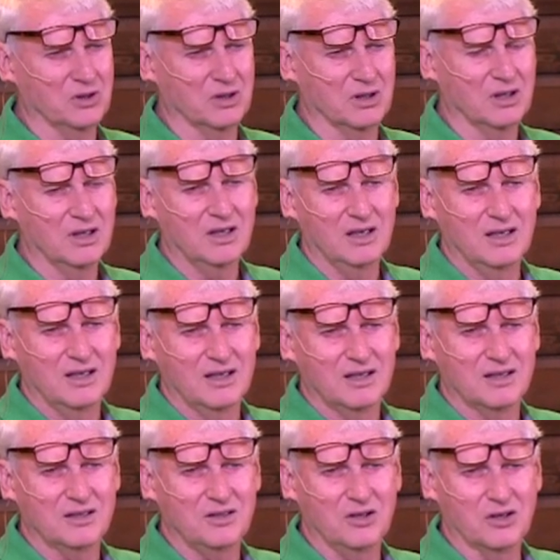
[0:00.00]
to,
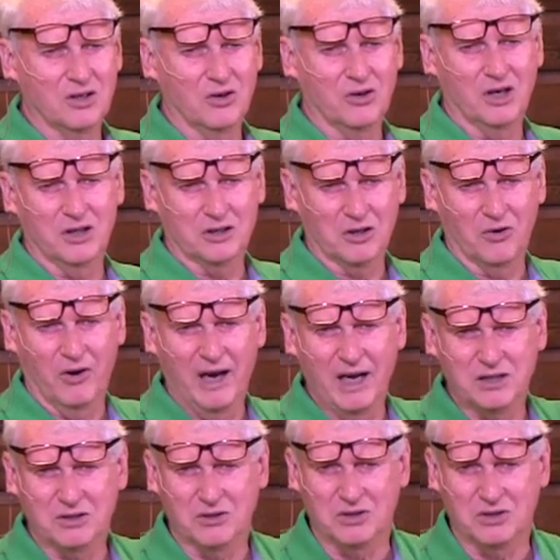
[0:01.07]
you know, go cut the grass or